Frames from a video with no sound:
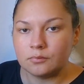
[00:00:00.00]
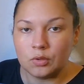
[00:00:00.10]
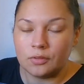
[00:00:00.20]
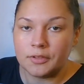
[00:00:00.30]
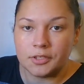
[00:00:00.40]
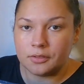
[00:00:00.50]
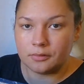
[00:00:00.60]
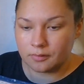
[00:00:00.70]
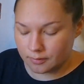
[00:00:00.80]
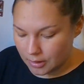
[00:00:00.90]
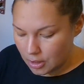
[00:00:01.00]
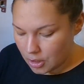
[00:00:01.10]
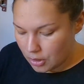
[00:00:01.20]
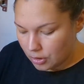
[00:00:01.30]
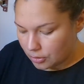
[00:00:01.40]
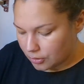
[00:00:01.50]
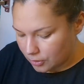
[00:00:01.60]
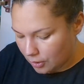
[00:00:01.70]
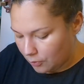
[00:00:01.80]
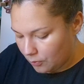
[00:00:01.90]
well, they're used.
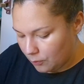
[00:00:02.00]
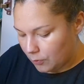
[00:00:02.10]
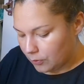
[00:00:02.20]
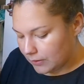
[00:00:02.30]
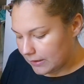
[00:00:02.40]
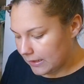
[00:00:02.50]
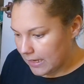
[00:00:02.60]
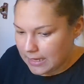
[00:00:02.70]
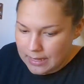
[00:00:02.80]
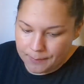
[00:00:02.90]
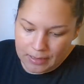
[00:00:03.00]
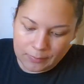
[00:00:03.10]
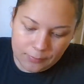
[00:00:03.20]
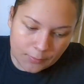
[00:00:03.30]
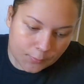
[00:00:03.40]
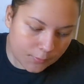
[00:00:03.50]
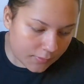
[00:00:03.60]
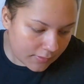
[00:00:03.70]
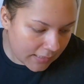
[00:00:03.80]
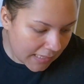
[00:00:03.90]
So we'll see about
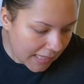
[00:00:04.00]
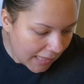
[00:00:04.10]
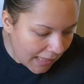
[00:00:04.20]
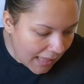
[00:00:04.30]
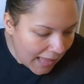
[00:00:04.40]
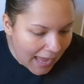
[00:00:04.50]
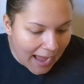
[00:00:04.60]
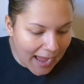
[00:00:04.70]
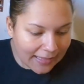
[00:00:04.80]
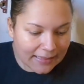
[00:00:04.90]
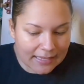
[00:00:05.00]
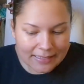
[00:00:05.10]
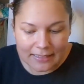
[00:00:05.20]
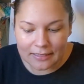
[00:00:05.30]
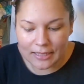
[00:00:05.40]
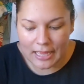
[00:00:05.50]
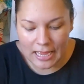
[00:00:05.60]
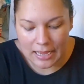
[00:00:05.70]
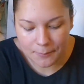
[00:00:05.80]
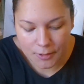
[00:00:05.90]
those. And then
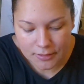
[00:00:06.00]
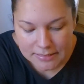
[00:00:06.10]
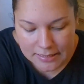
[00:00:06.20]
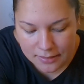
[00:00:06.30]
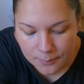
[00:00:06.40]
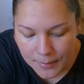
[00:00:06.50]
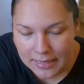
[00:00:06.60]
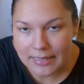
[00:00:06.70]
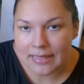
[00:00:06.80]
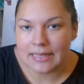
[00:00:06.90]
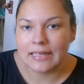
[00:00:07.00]
I'm going to take you back